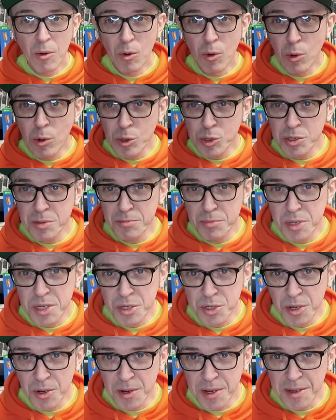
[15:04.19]
Awesome
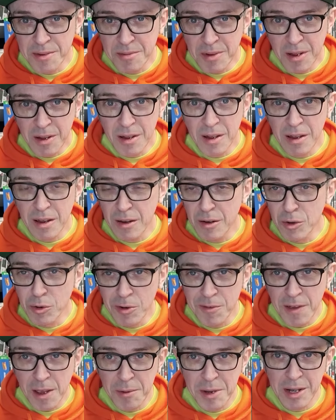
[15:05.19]
design.
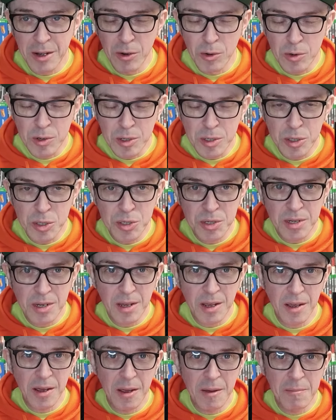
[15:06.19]
love how it looks.
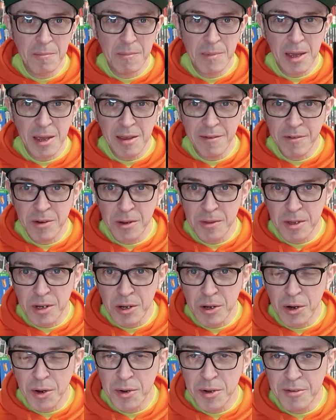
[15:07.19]
You've got the
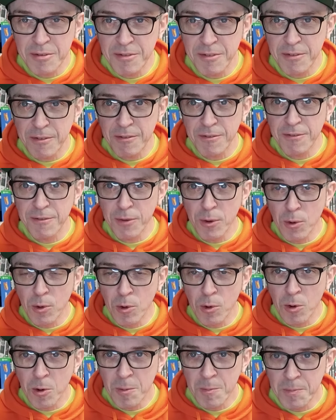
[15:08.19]
kind of
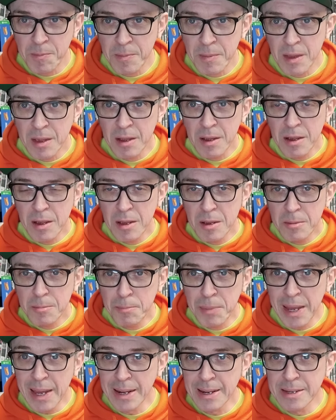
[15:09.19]
four
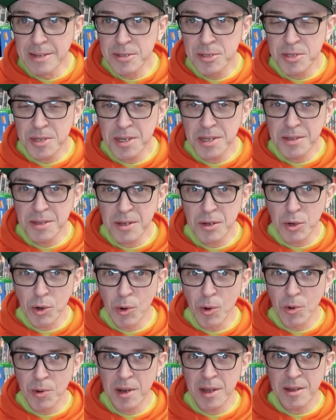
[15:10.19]
pillars in the
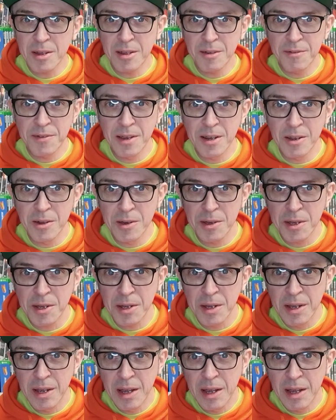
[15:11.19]
corner, if you like.